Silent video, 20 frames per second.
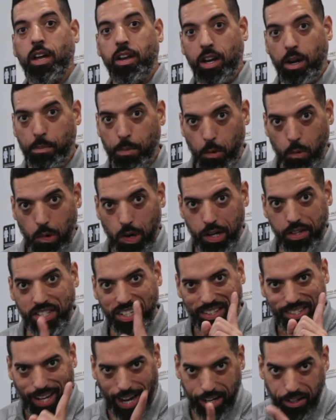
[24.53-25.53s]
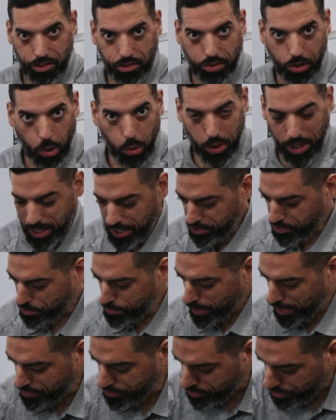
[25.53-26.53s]
Number 1 is a tight soleus
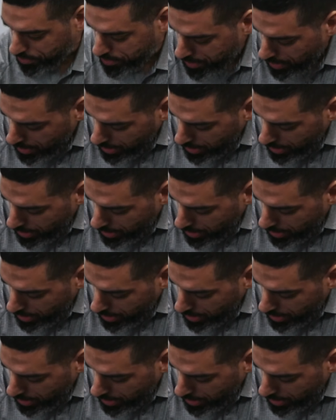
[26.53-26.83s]
muscle.